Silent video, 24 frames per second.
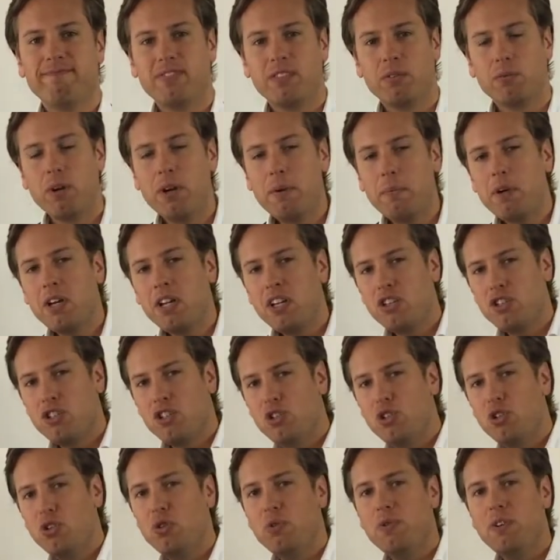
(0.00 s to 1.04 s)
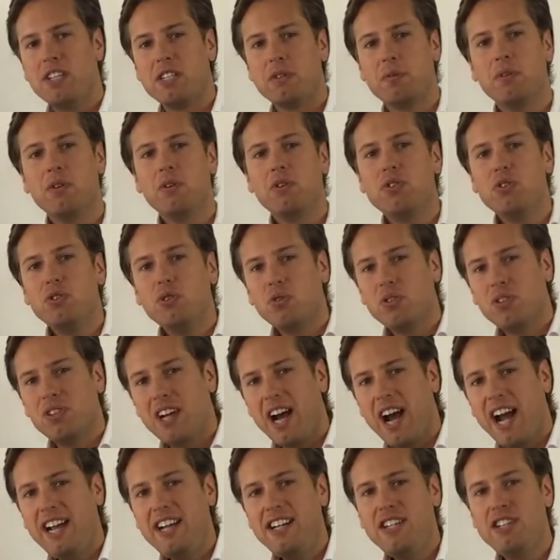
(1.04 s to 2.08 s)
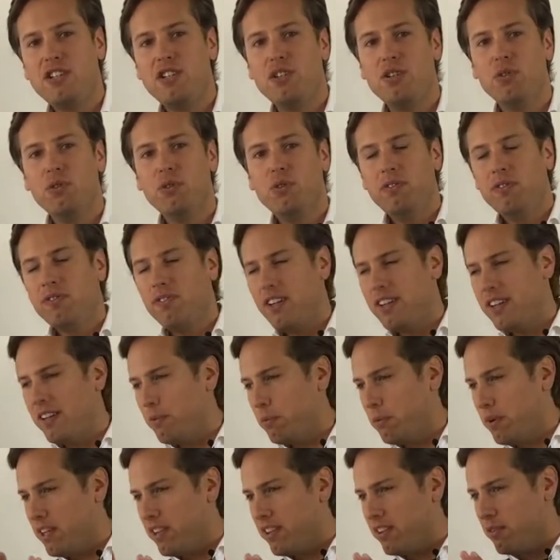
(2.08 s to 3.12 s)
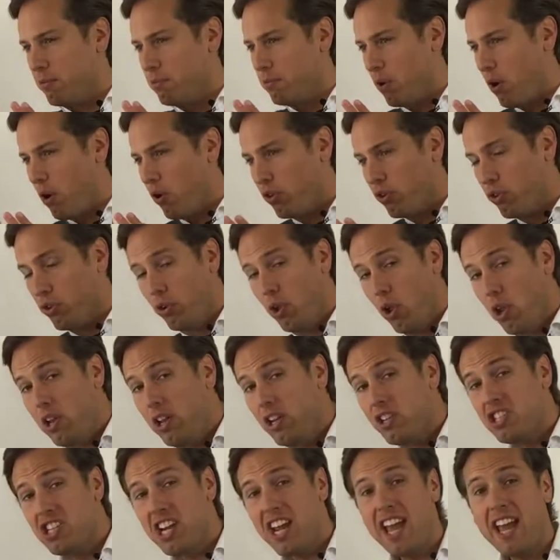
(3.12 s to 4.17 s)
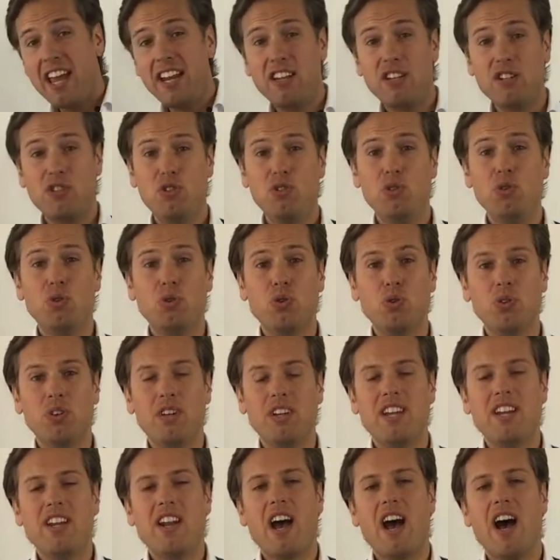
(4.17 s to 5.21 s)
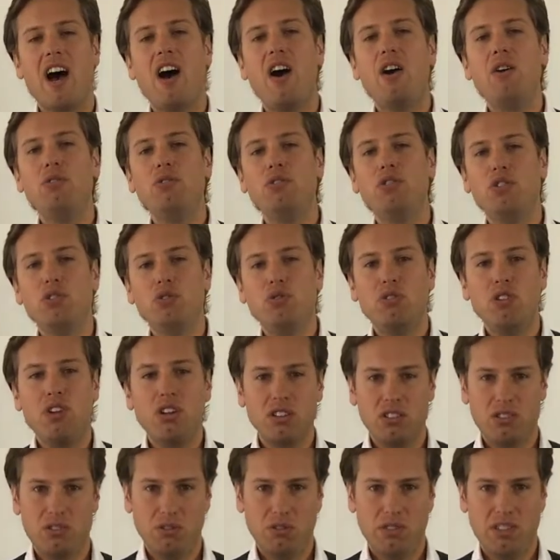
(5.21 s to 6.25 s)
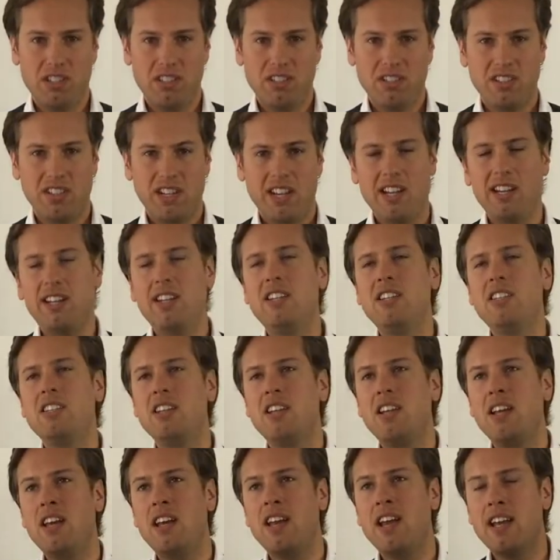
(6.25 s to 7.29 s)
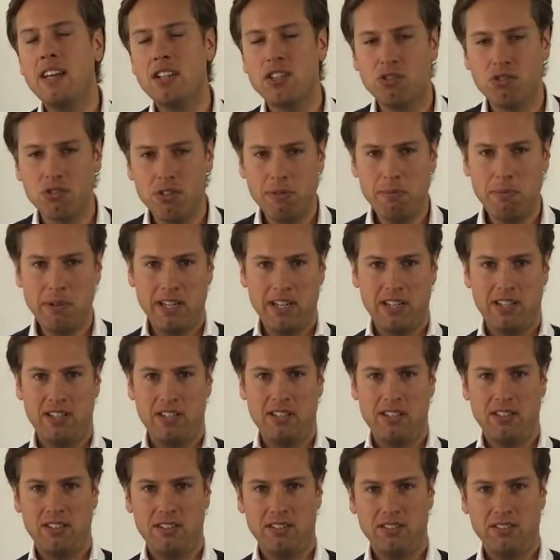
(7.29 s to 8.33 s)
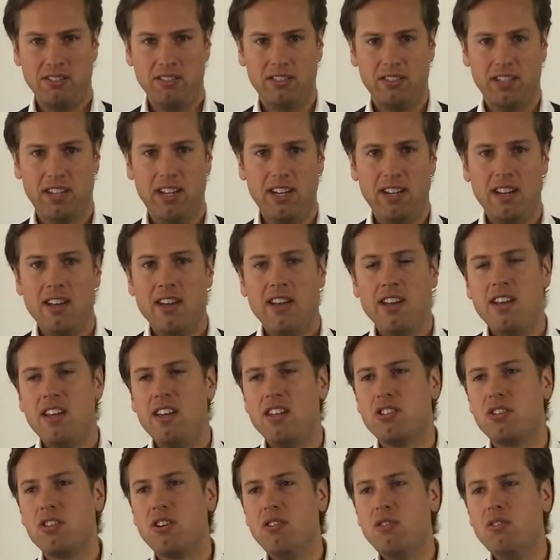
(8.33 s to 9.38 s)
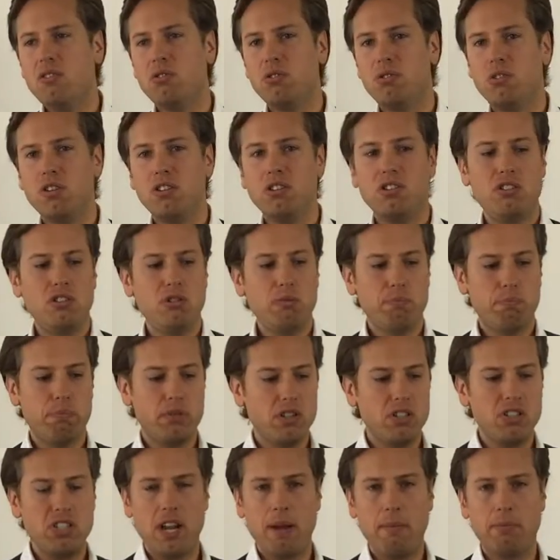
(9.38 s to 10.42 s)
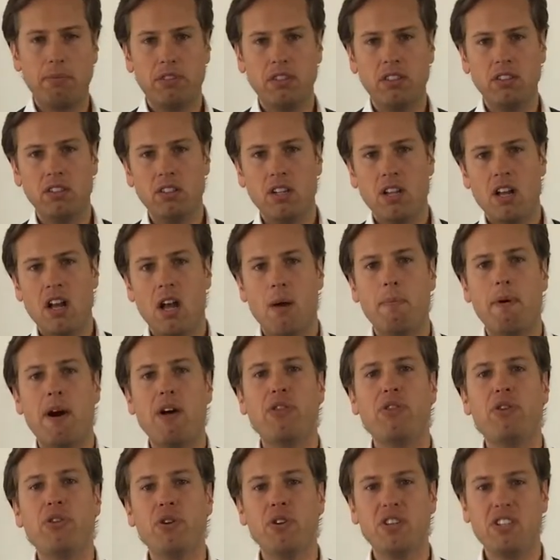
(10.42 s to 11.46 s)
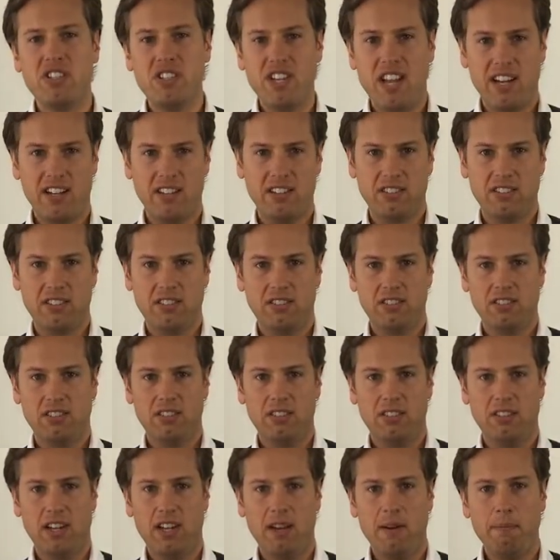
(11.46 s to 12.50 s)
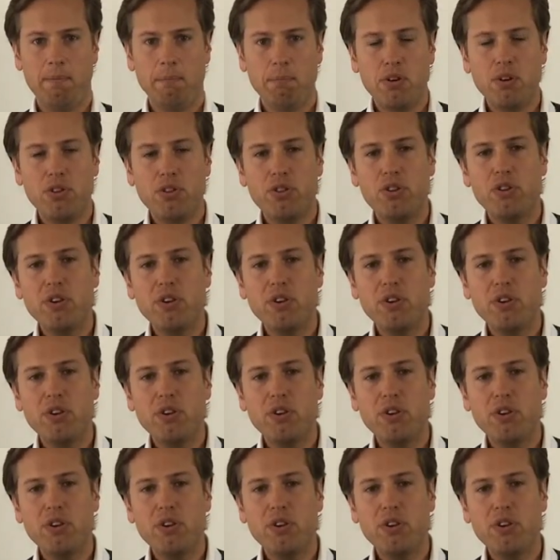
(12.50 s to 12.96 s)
gonna do is I'm going to guide you with both knowledge and a tool in how to not do this. And it's extremely easy, okay? It's going to cost you per chapter about 30 seconds, okay? Per